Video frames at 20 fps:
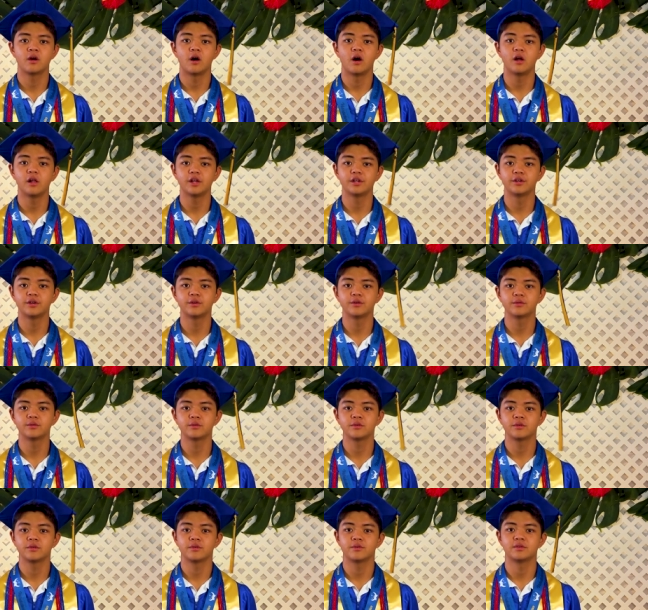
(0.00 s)
All I knew
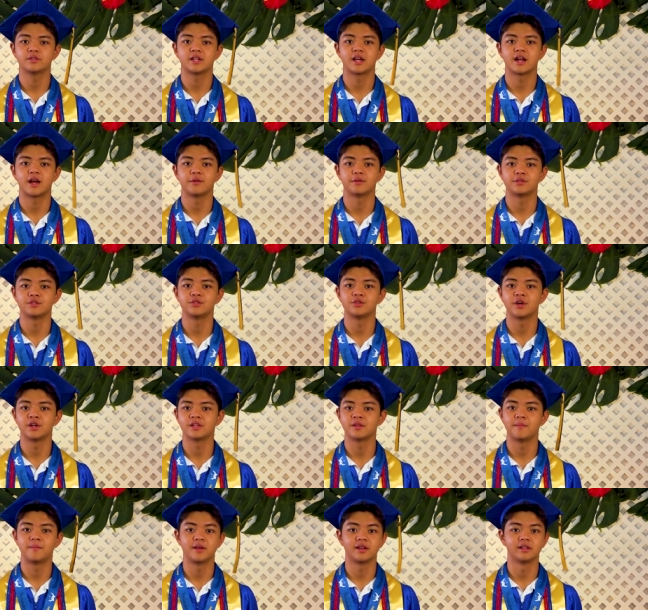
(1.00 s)
was that I was
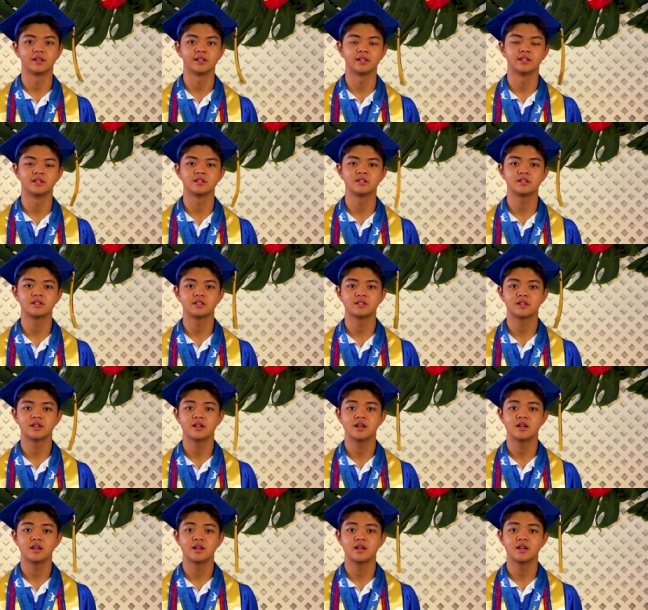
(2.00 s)
joining the big leagues,